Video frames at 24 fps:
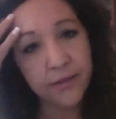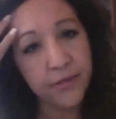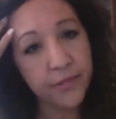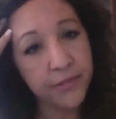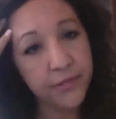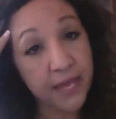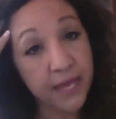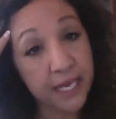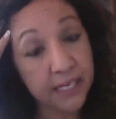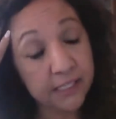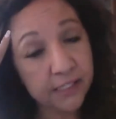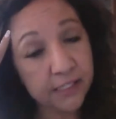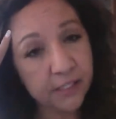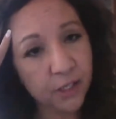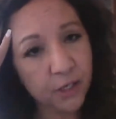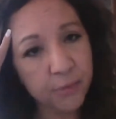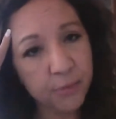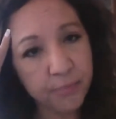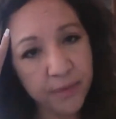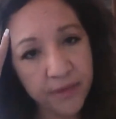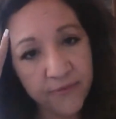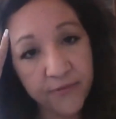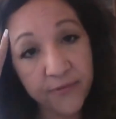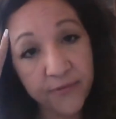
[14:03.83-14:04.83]
things
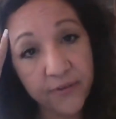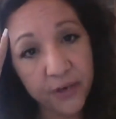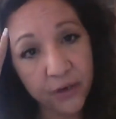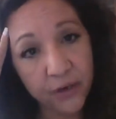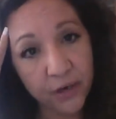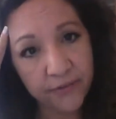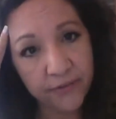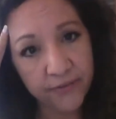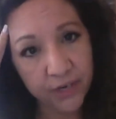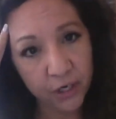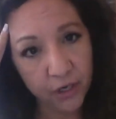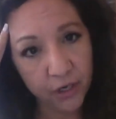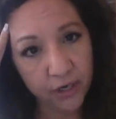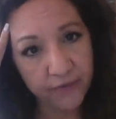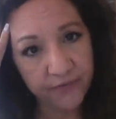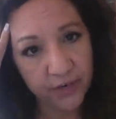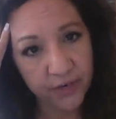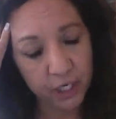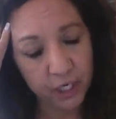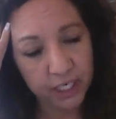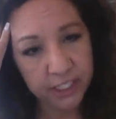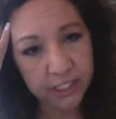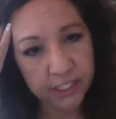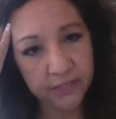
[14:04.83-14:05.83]
could be very, very,
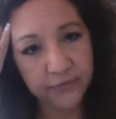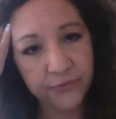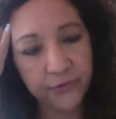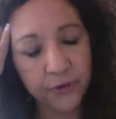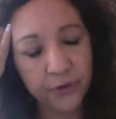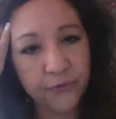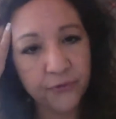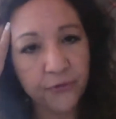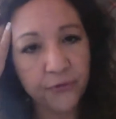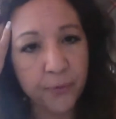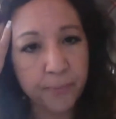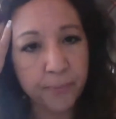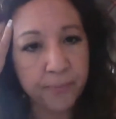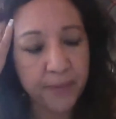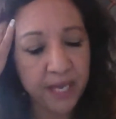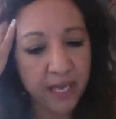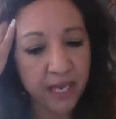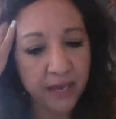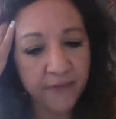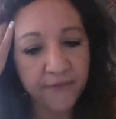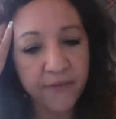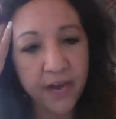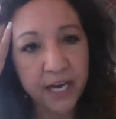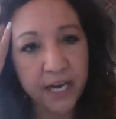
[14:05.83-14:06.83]
very different for
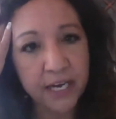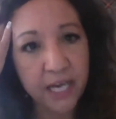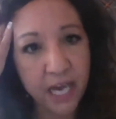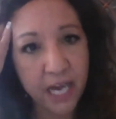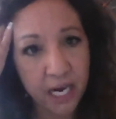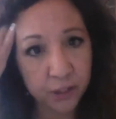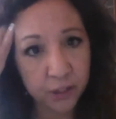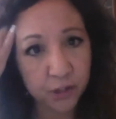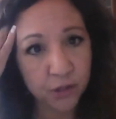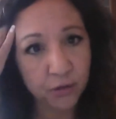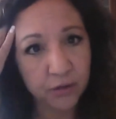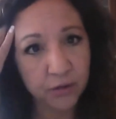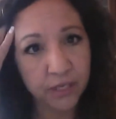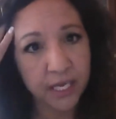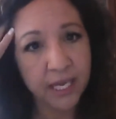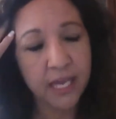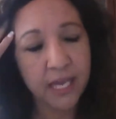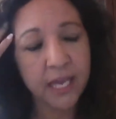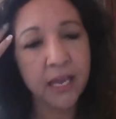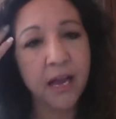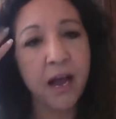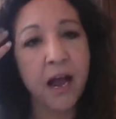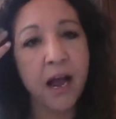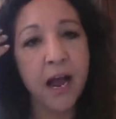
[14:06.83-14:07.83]
me
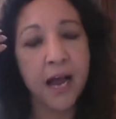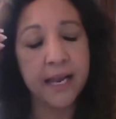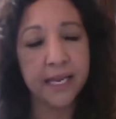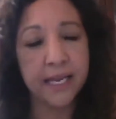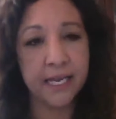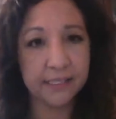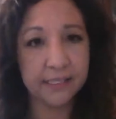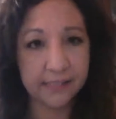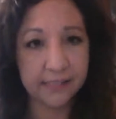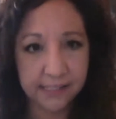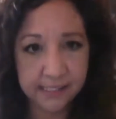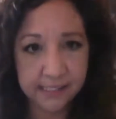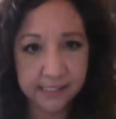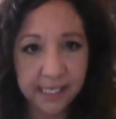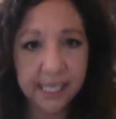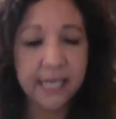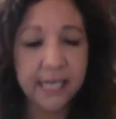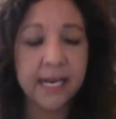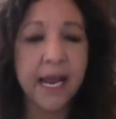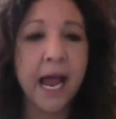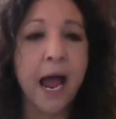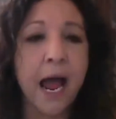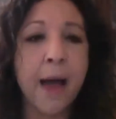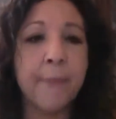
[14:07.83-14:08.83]
financially. I can see
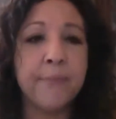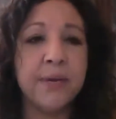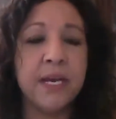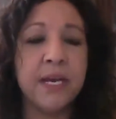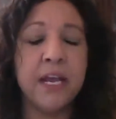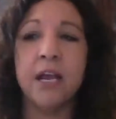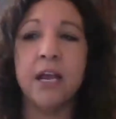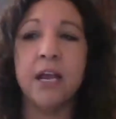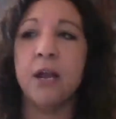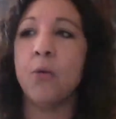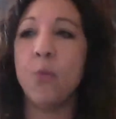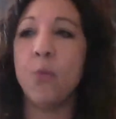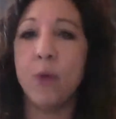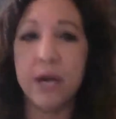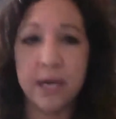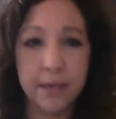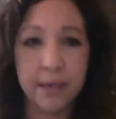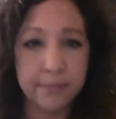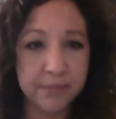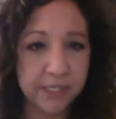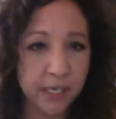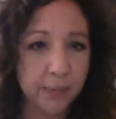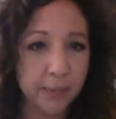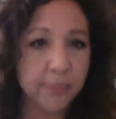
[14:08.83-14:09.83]
it happening when
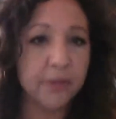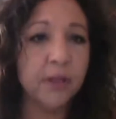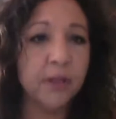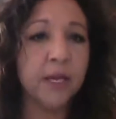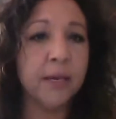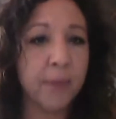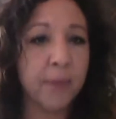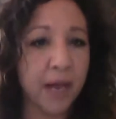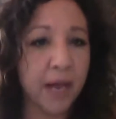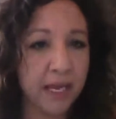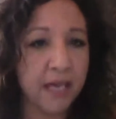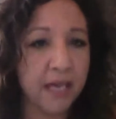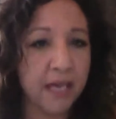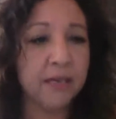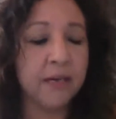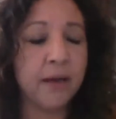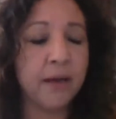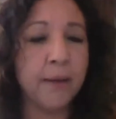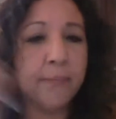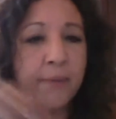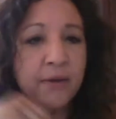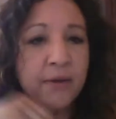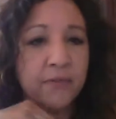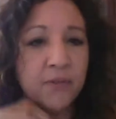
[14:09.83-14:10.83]
I'm doubling my
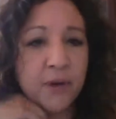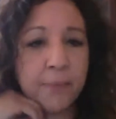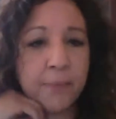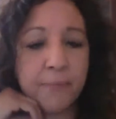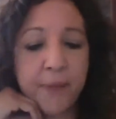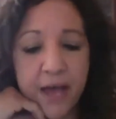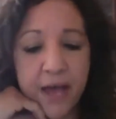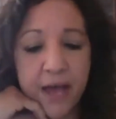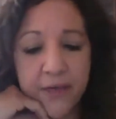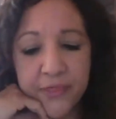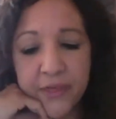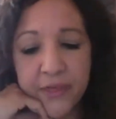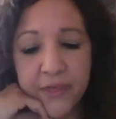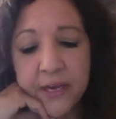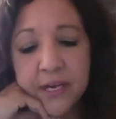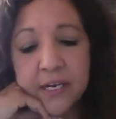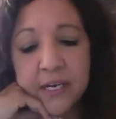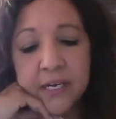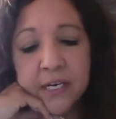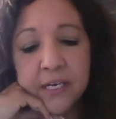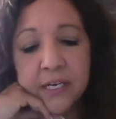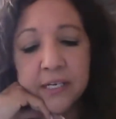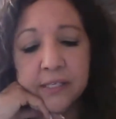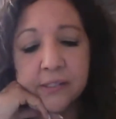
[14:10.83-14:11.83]
income every month.
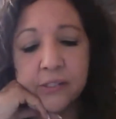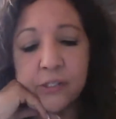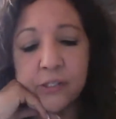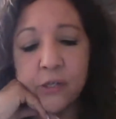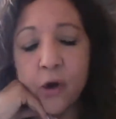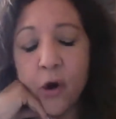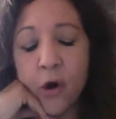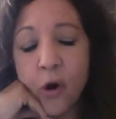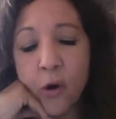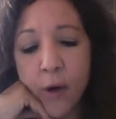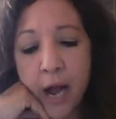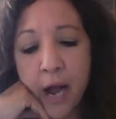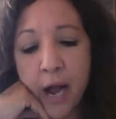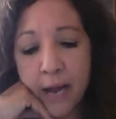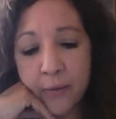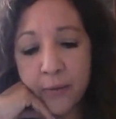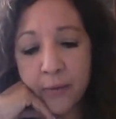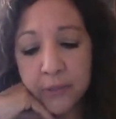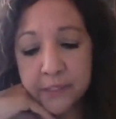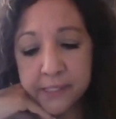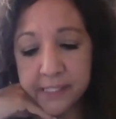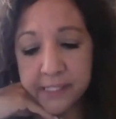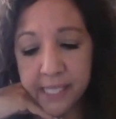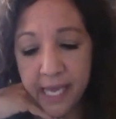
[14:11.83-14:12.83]
So I
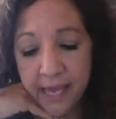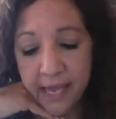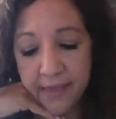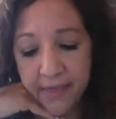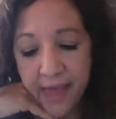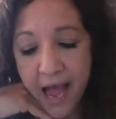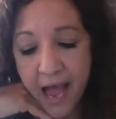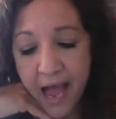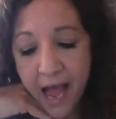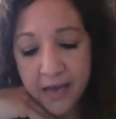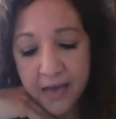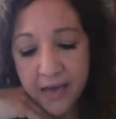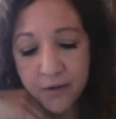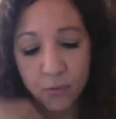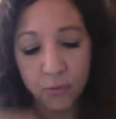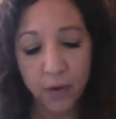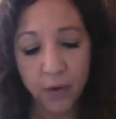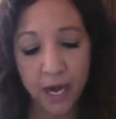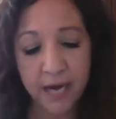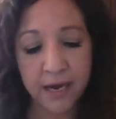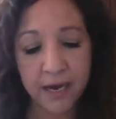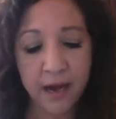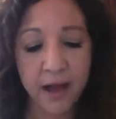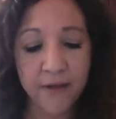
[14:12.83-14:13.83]
will say that
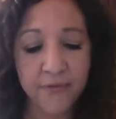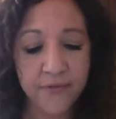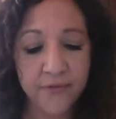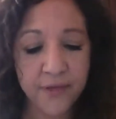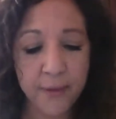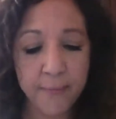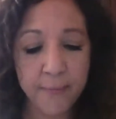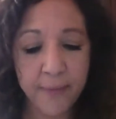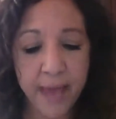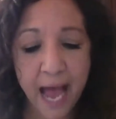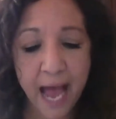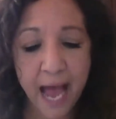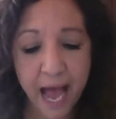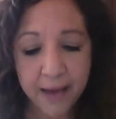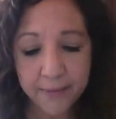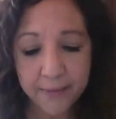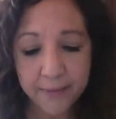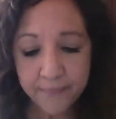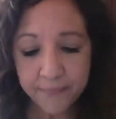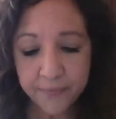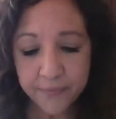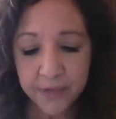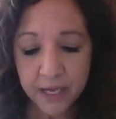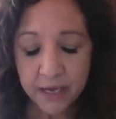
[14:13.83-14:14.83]
right off the bat.
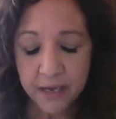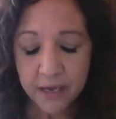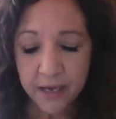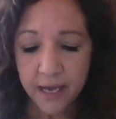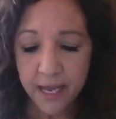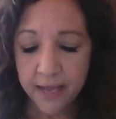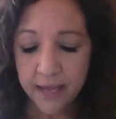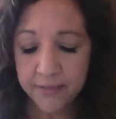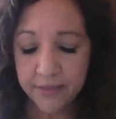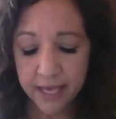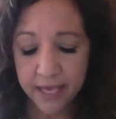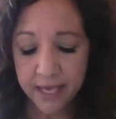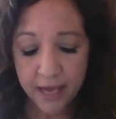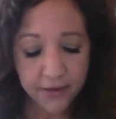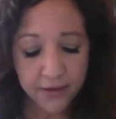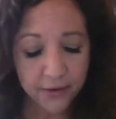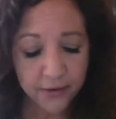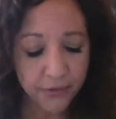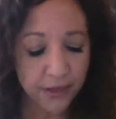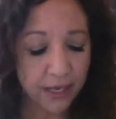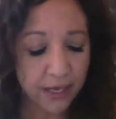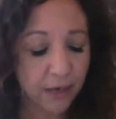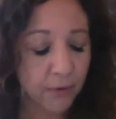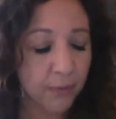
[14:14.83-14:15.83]
And the other
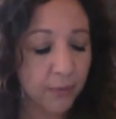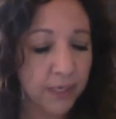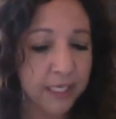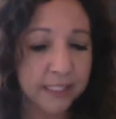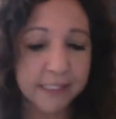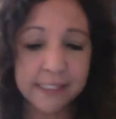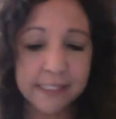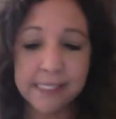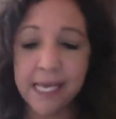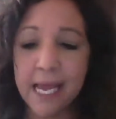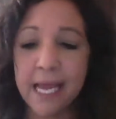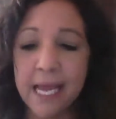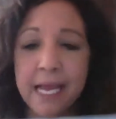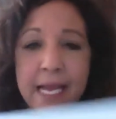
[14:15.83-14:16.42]
thing I want to say